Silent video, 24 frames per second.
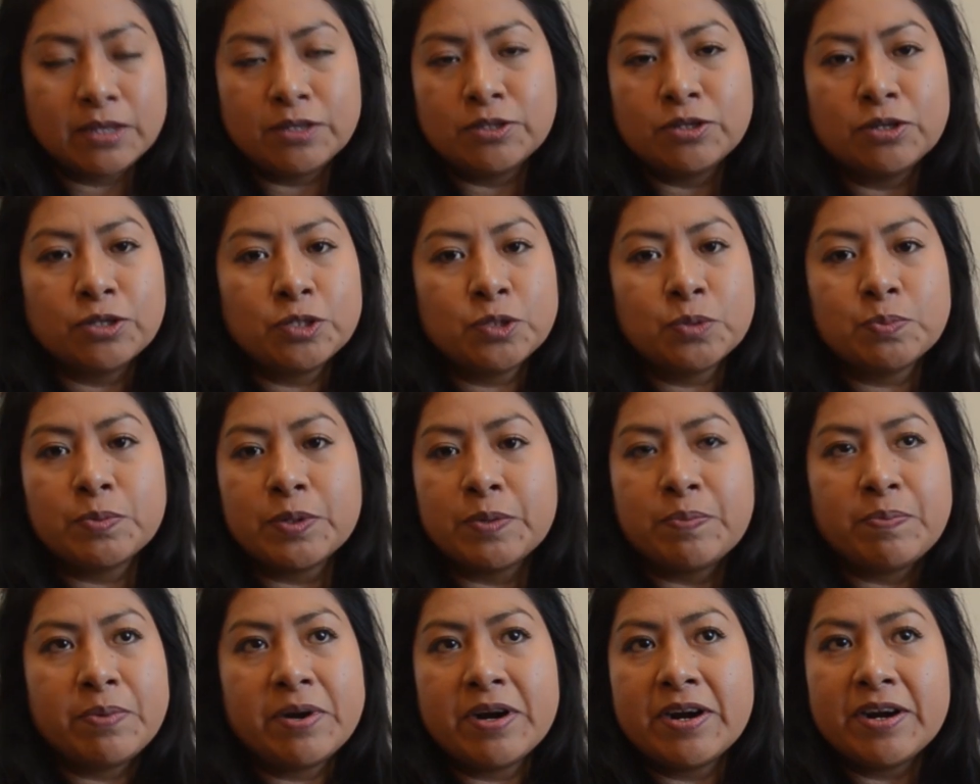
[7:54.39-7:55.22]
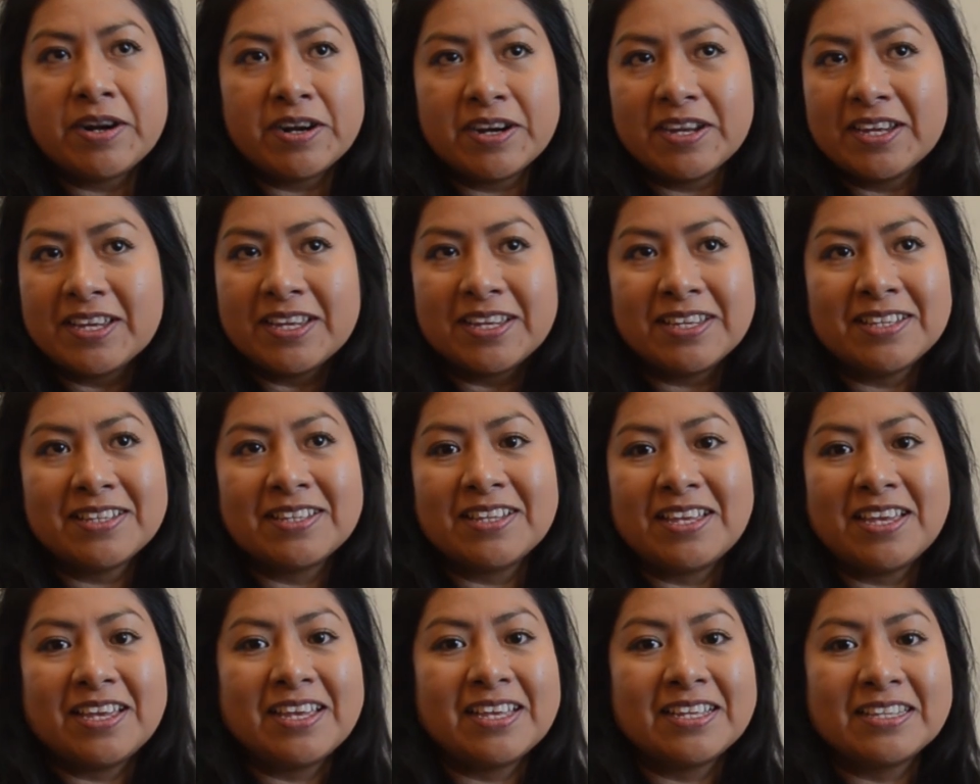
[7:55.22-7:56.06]
just preparing
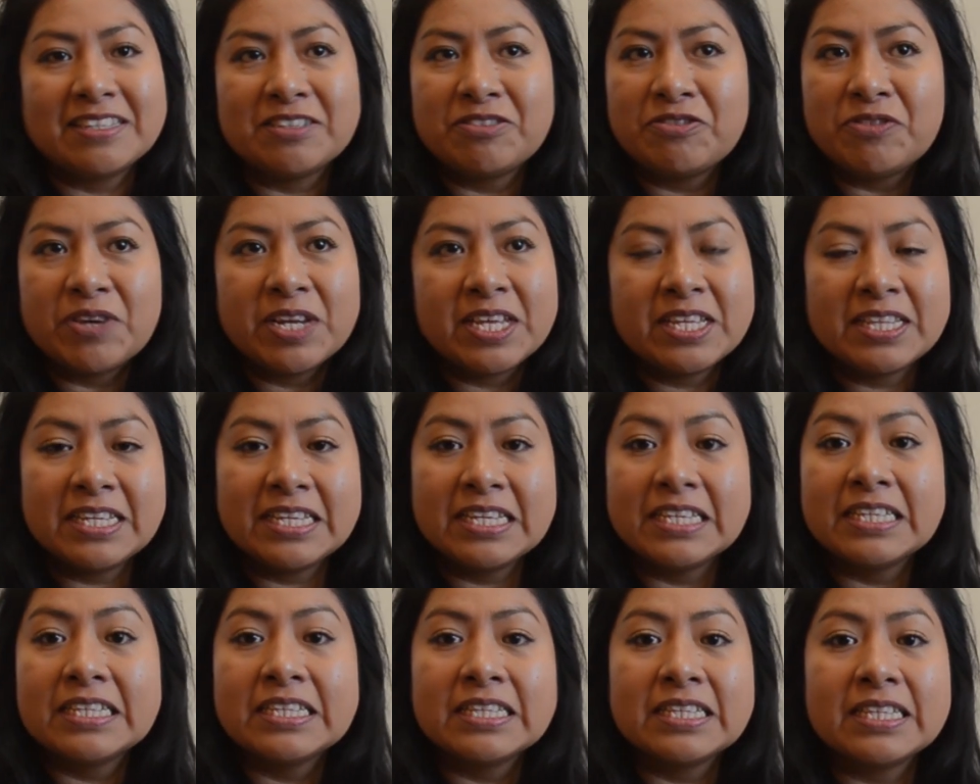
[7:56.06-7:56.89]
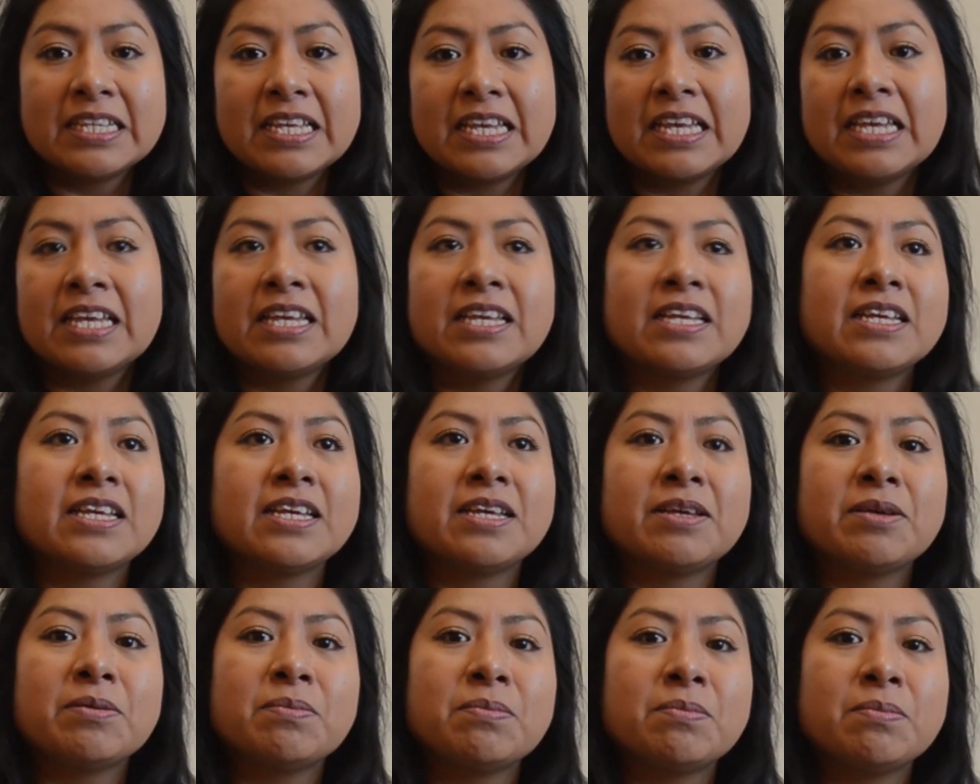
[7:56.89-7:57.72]
and reading
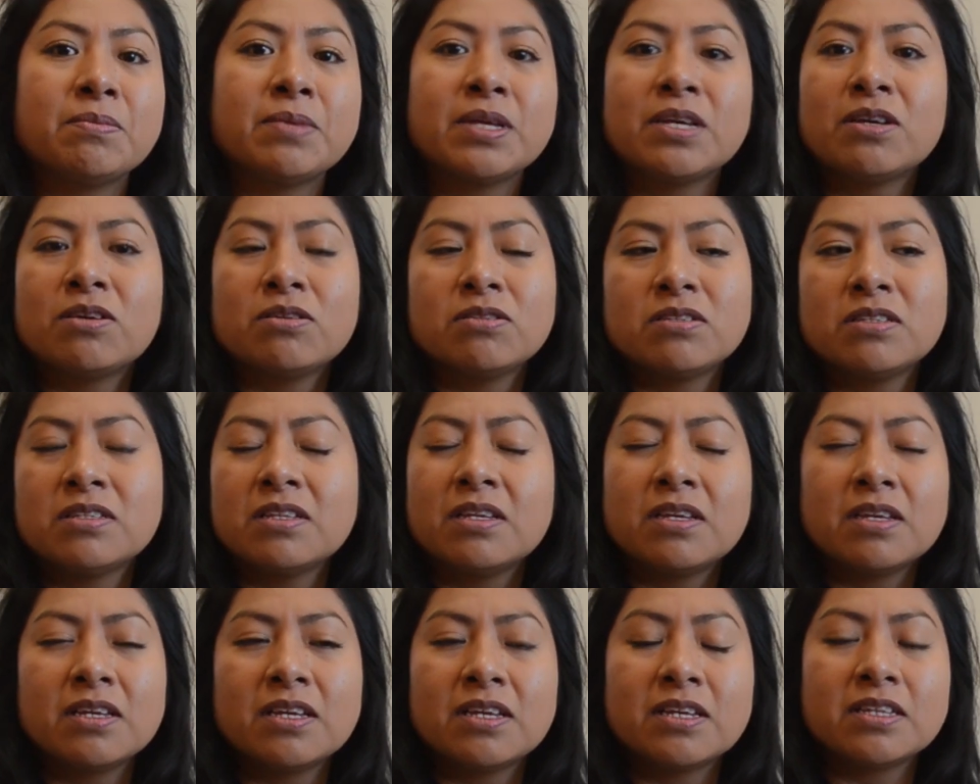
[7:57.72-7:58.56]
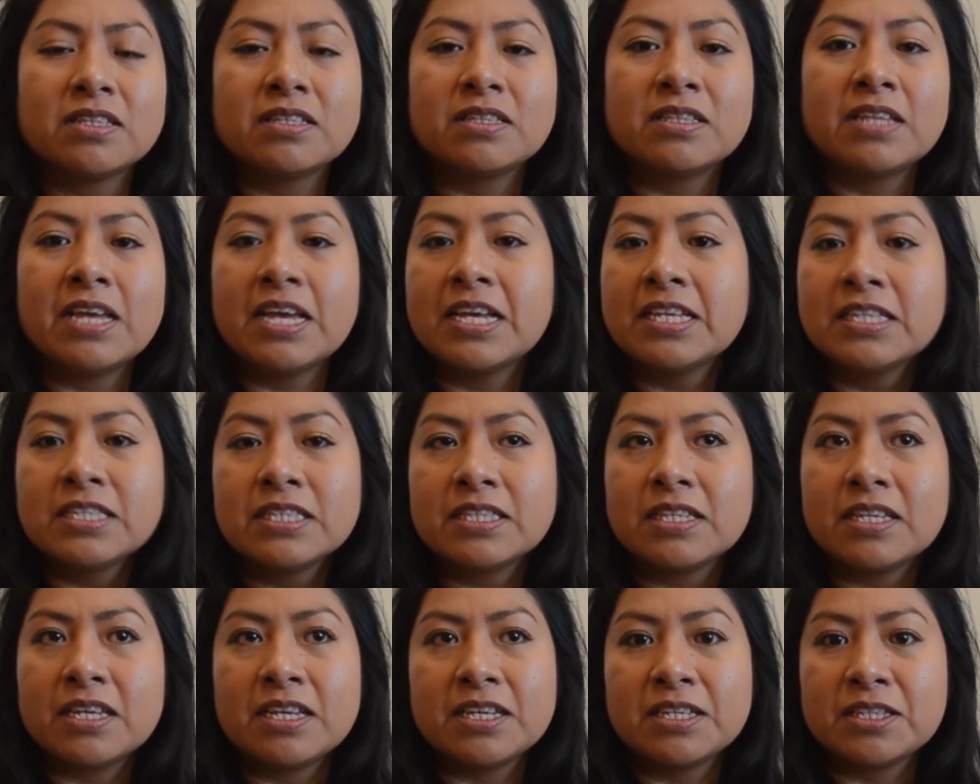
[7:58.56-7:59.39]
because the test
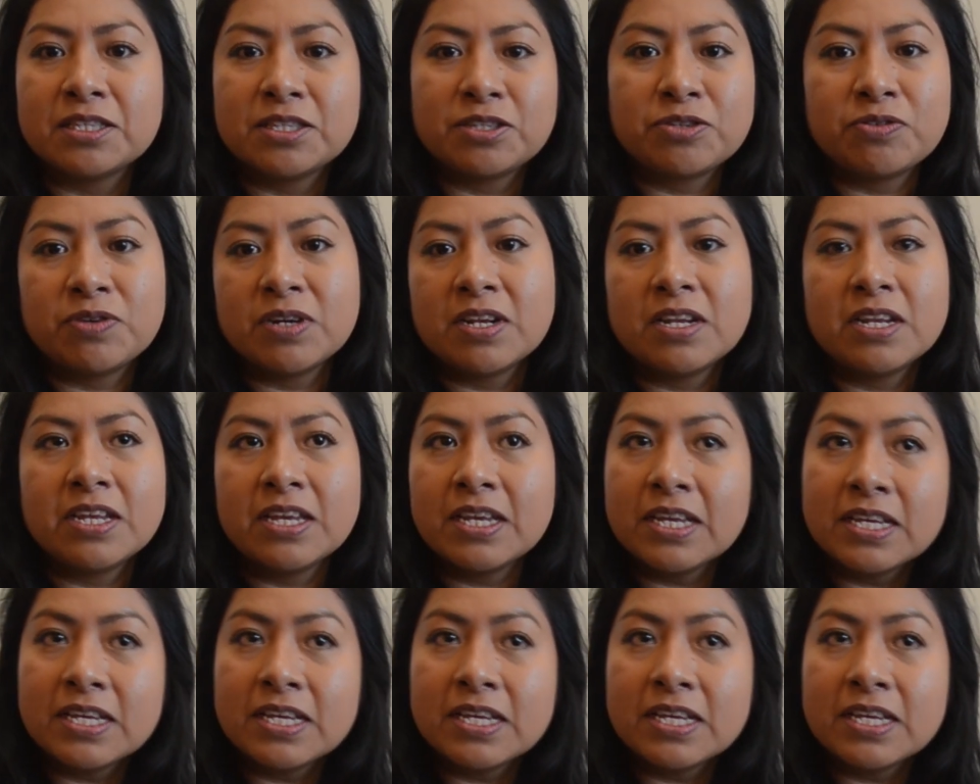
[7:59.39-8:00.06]
is really